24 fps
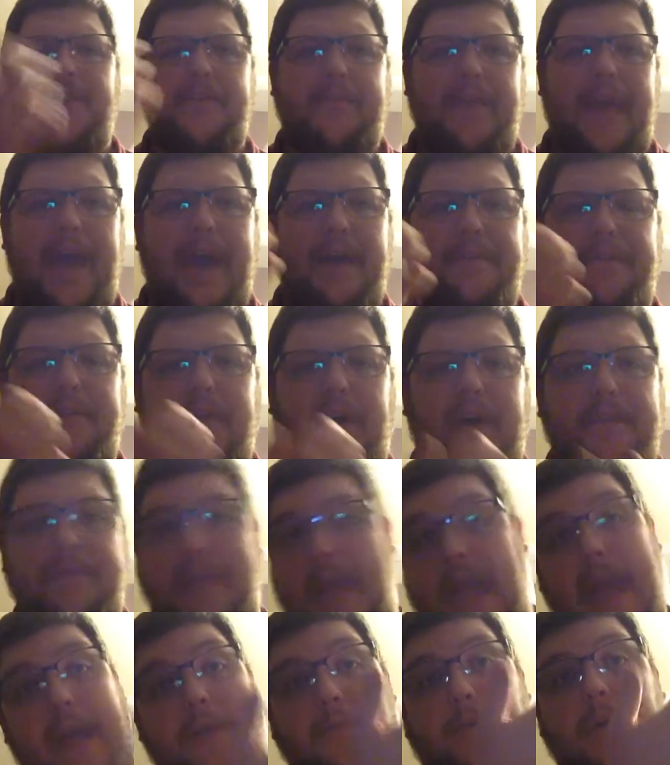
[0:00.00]
is half off.
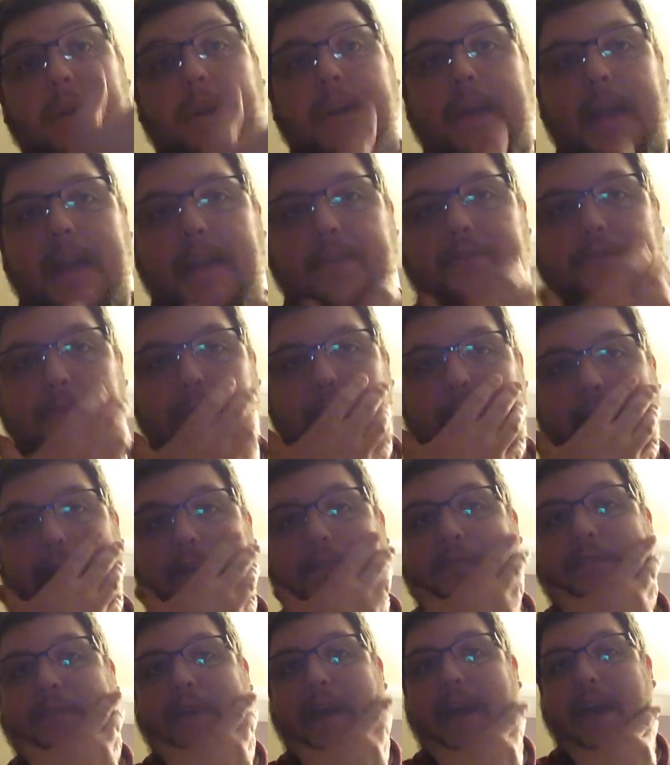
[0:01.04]
They had one today, as a
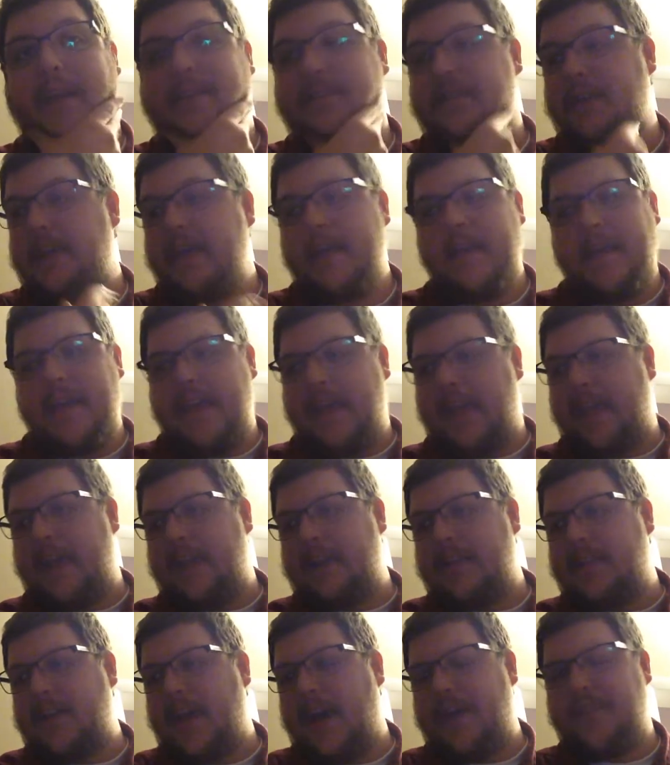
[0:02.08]
matter of fact,
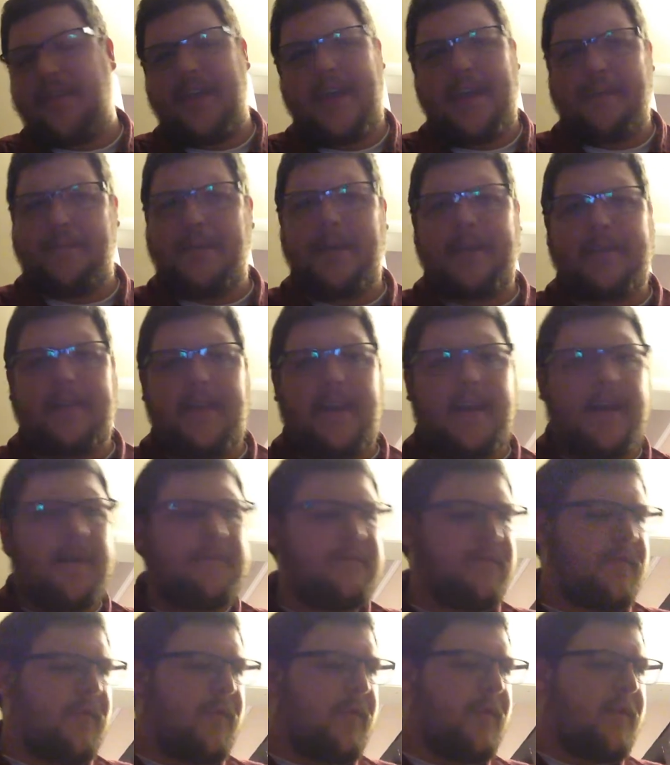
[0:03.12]
and I think I picked that
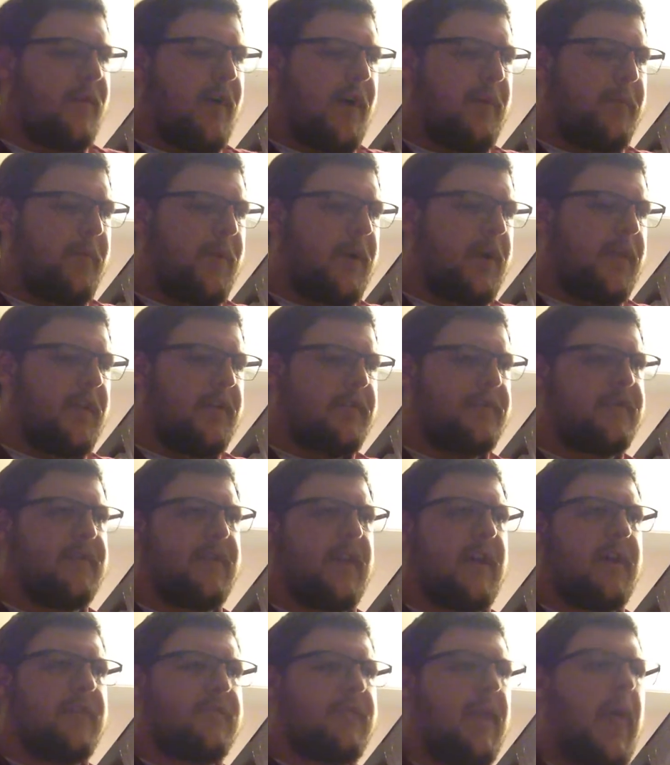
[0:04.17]
up on one of those
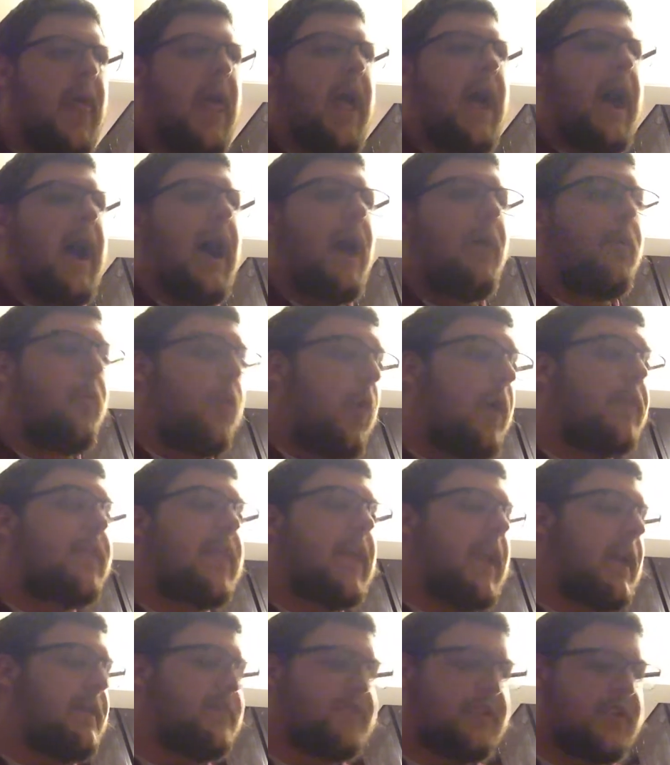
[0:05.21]
sales. One
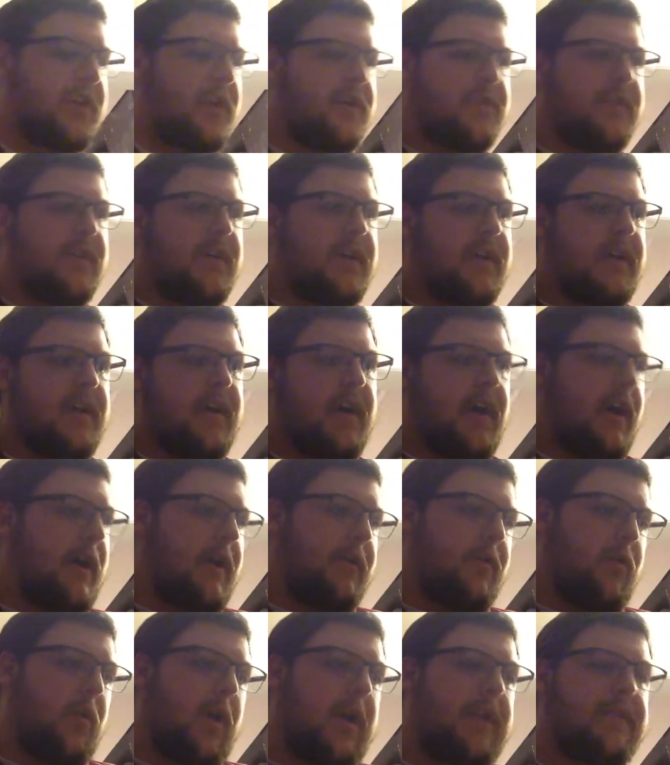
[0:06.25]
that I've shown
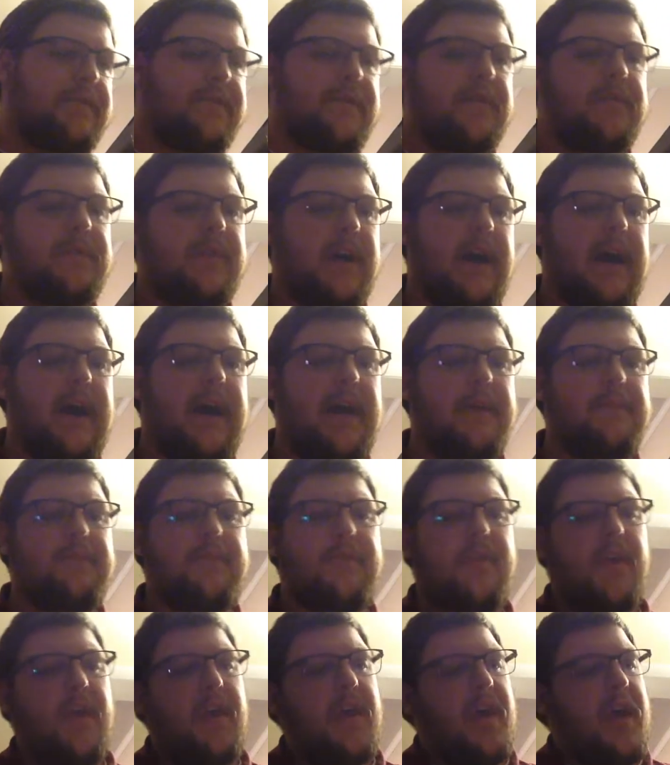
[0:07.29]
quite a few
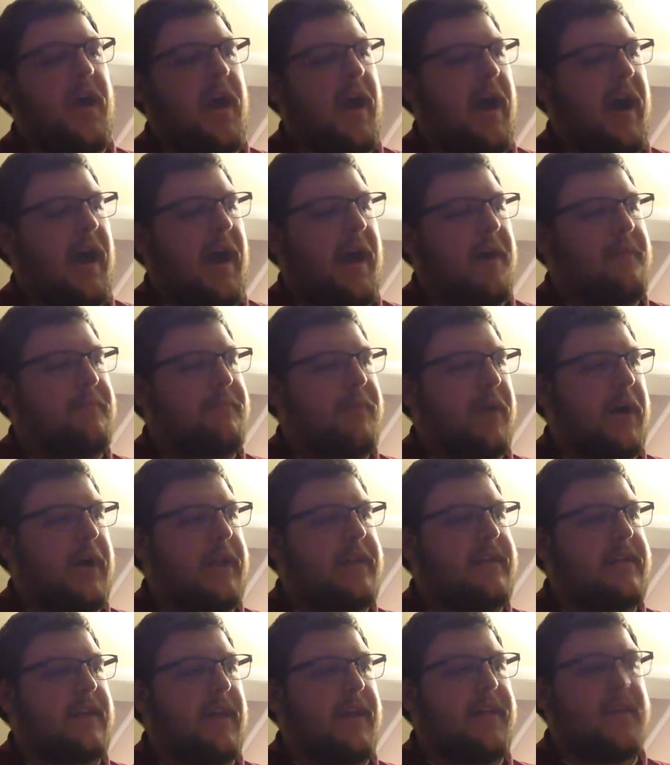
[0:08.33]
times,
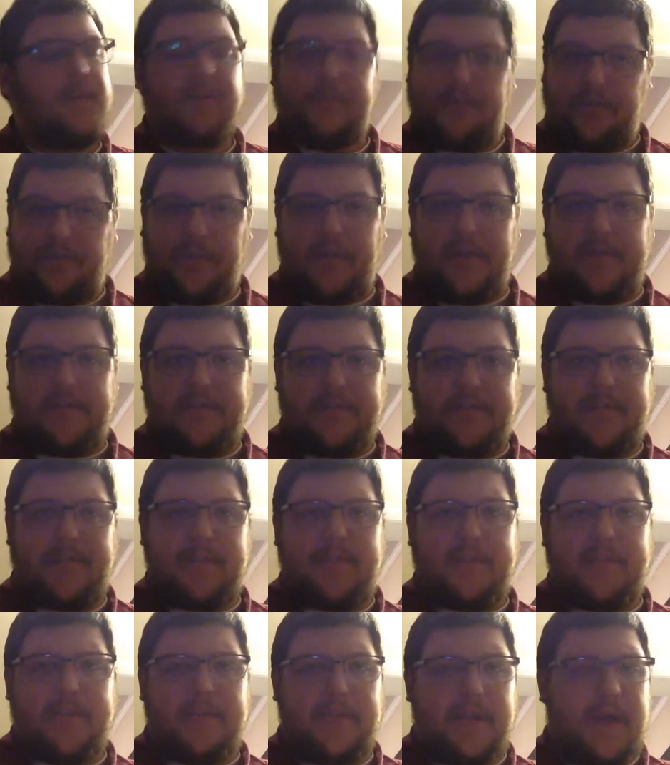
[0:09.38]
but there's a
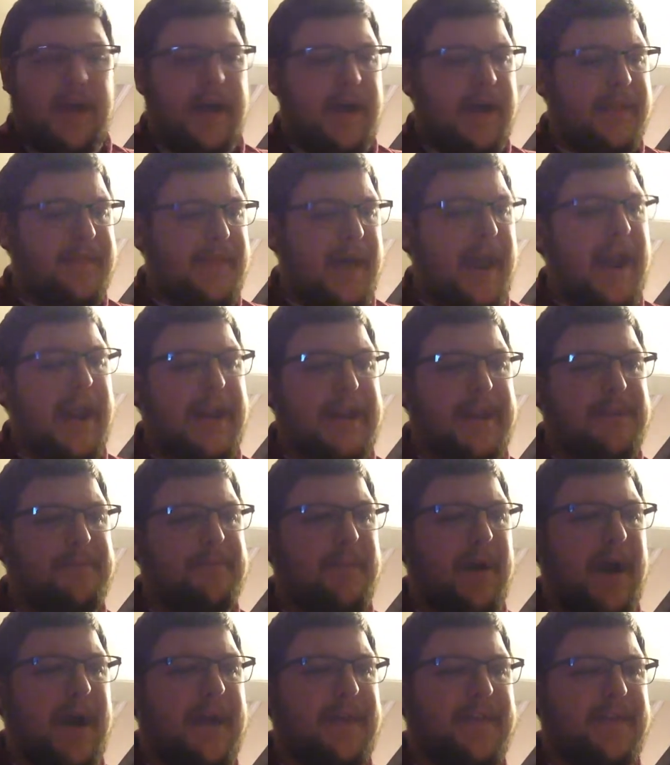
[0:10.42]
reason that I
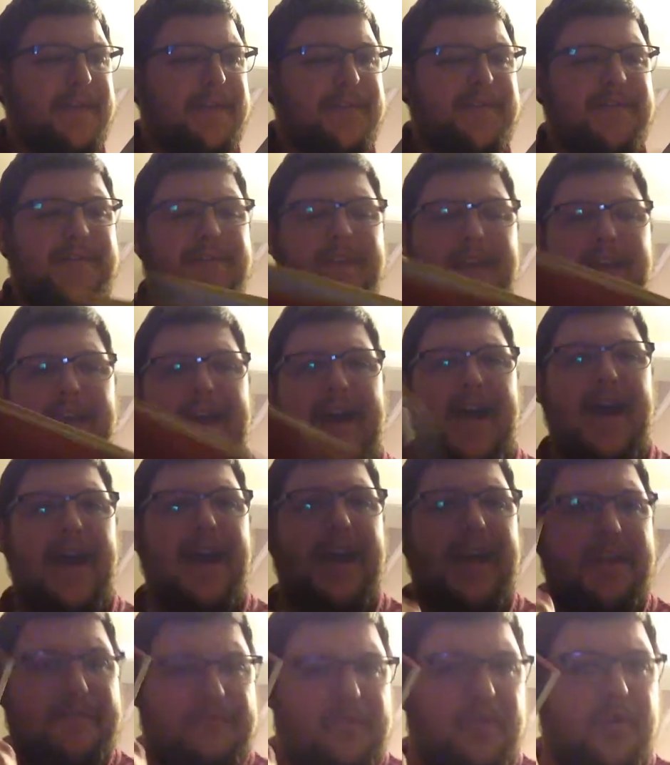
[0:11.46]
did buy this.
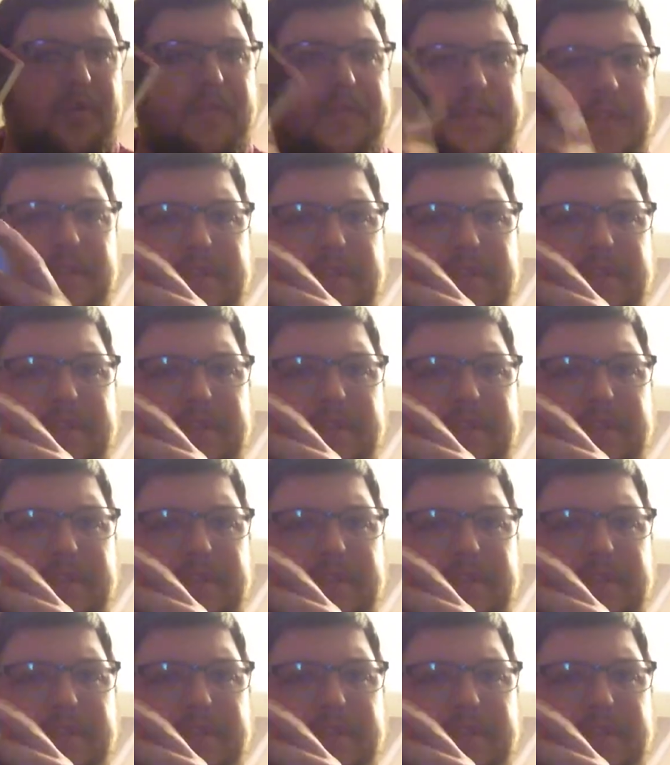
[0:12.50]
Of course,